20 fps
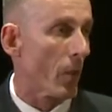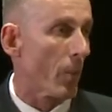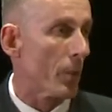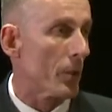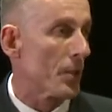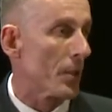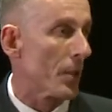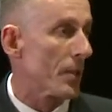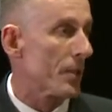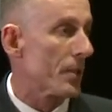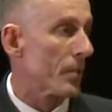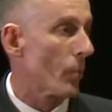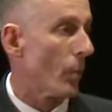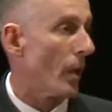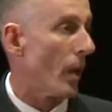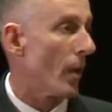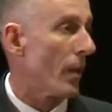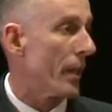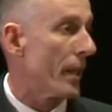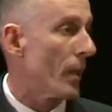We just we
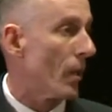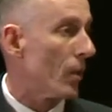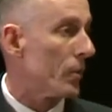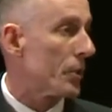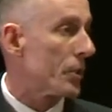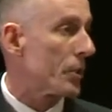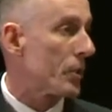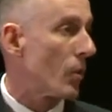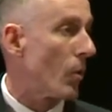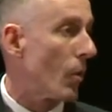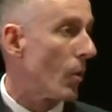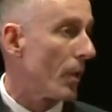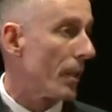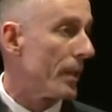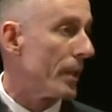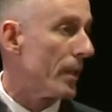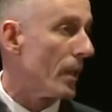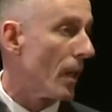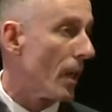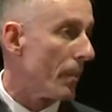are the oldest corps in
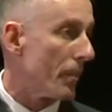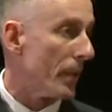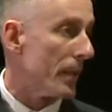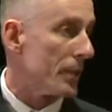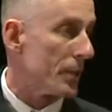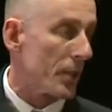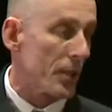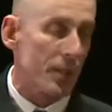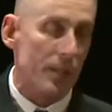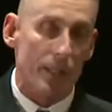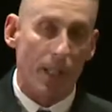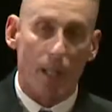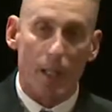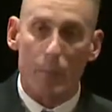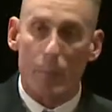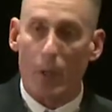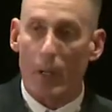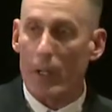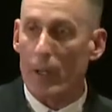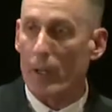the Army. Just
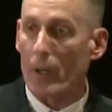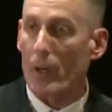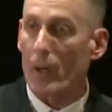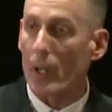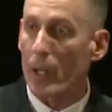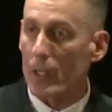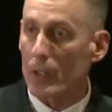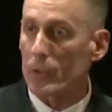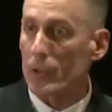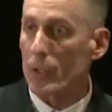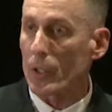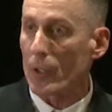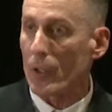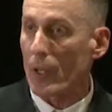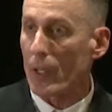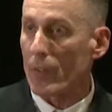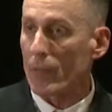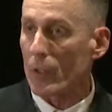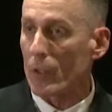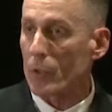celebrated our 100-year
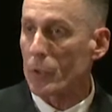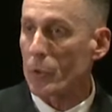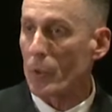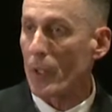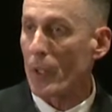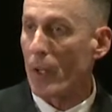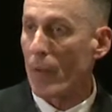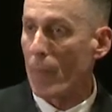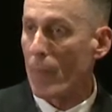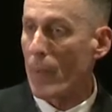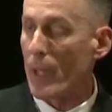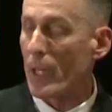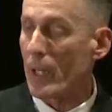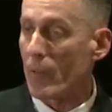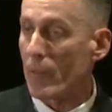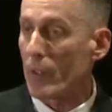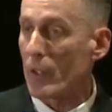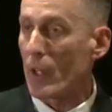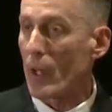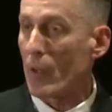anniversary, and many
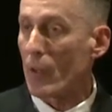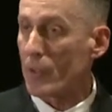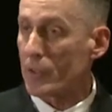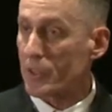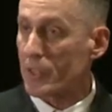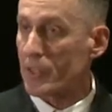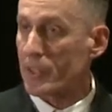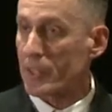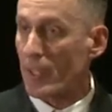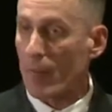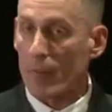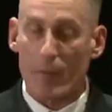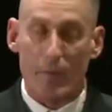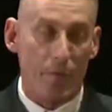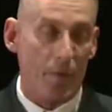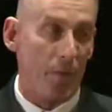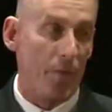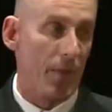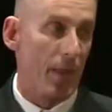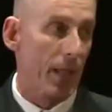of you know it's the
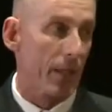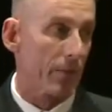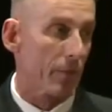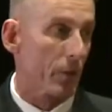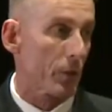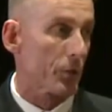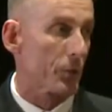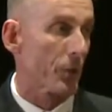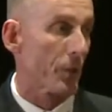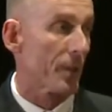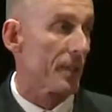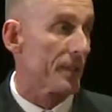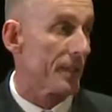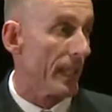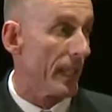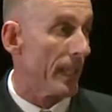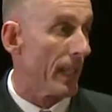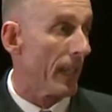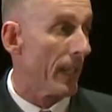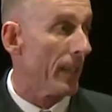75th anniversary of
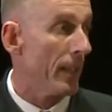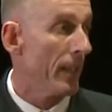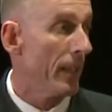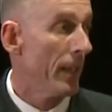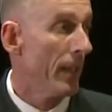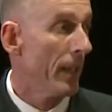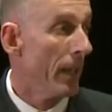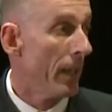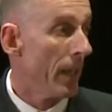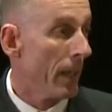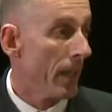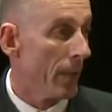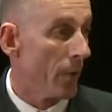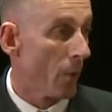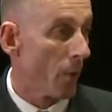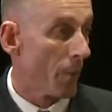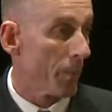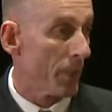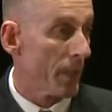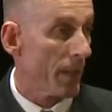D-Day in
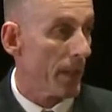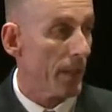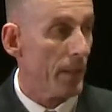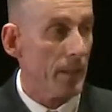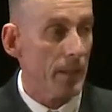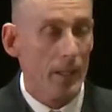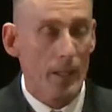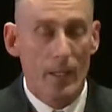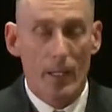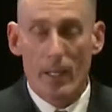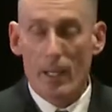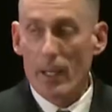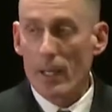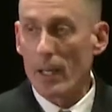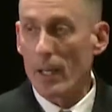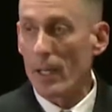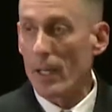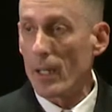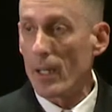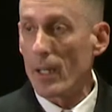Normandy.
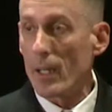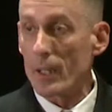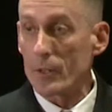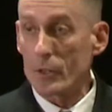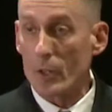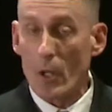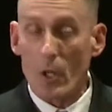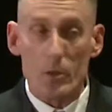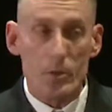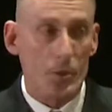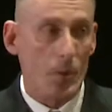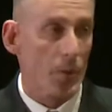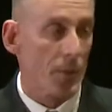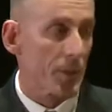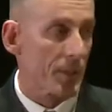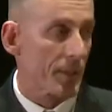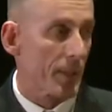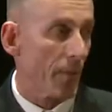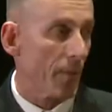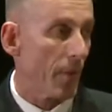Uh, it's also the
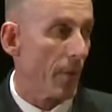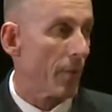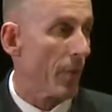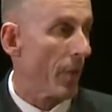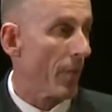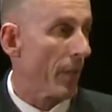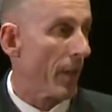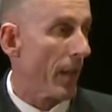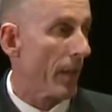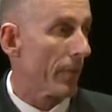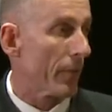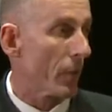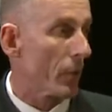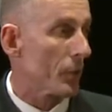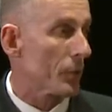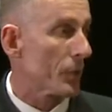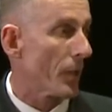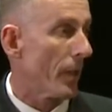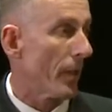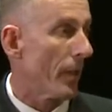75th
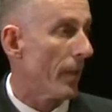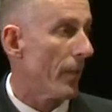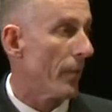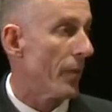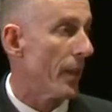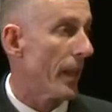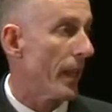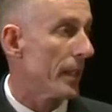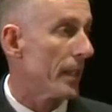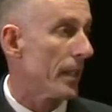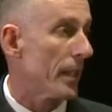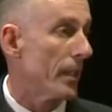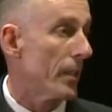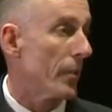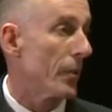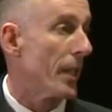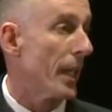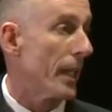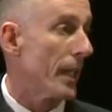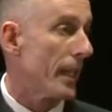anniversary of the end of the New
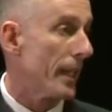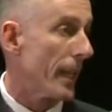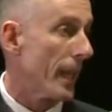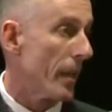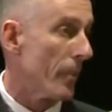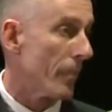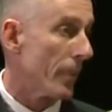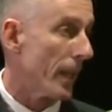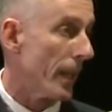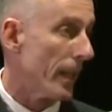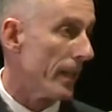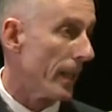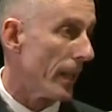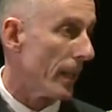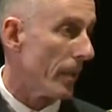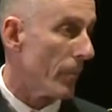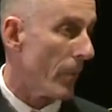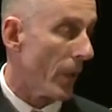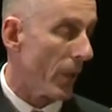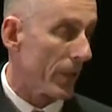Guinea campaign that
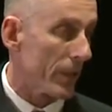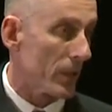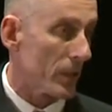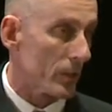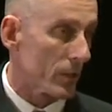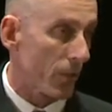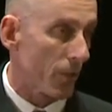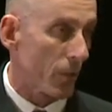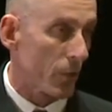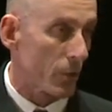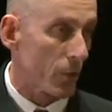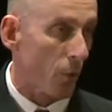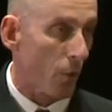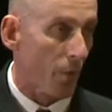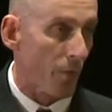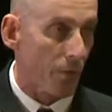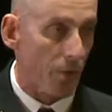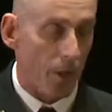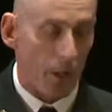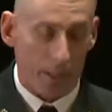America's first corps
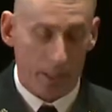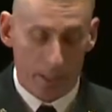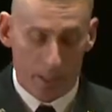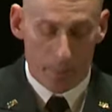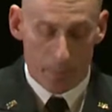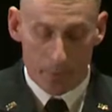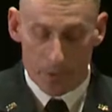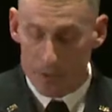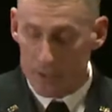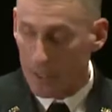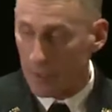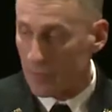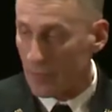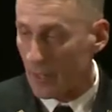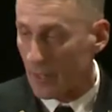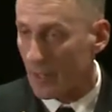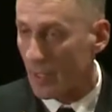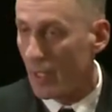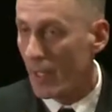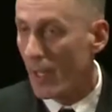fought
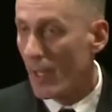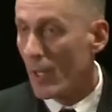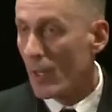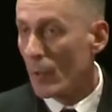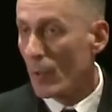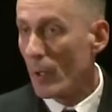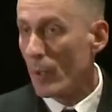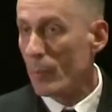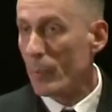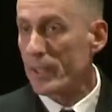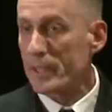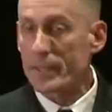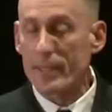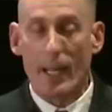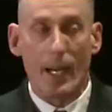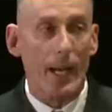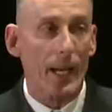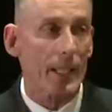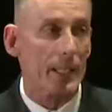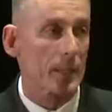Pacific. We've been
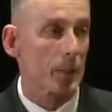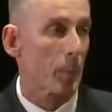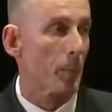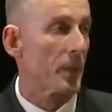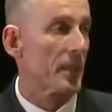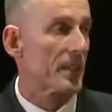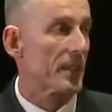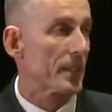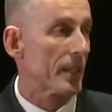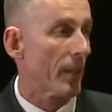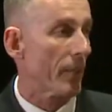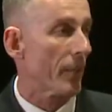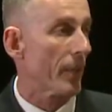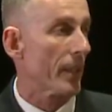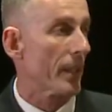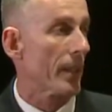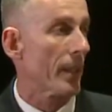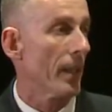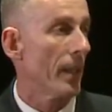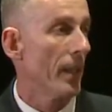tied as a
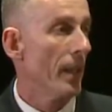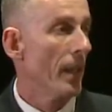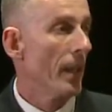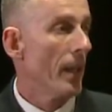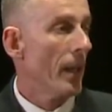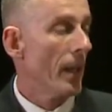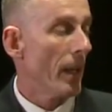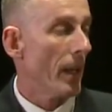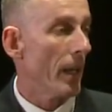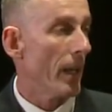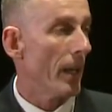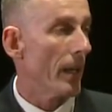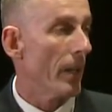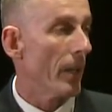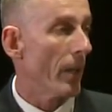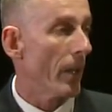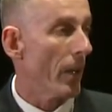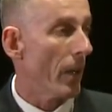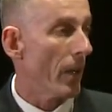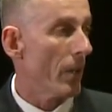Pacific
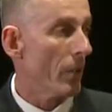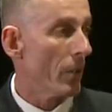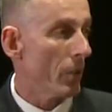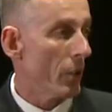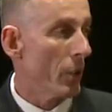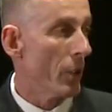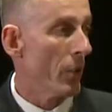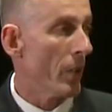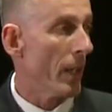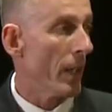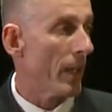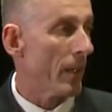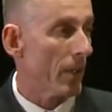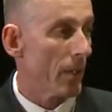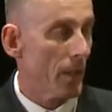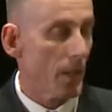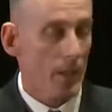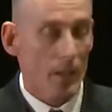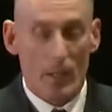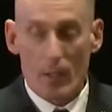uh, unit
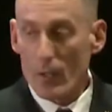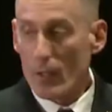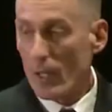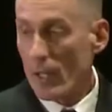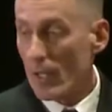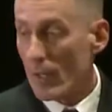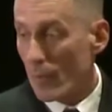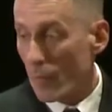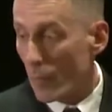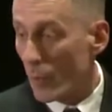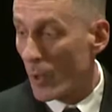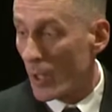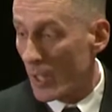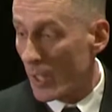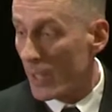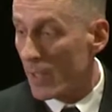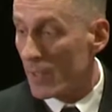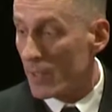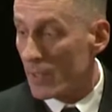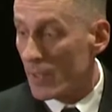uh,
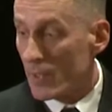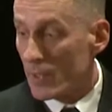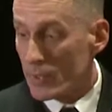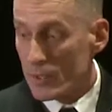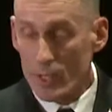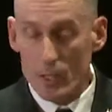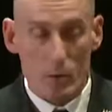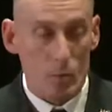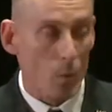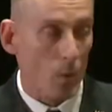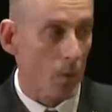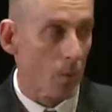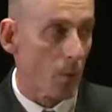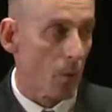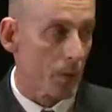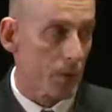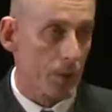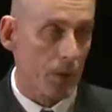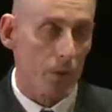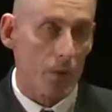really since World
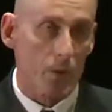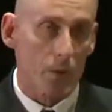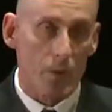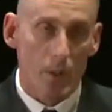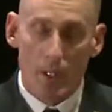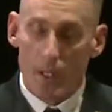War II.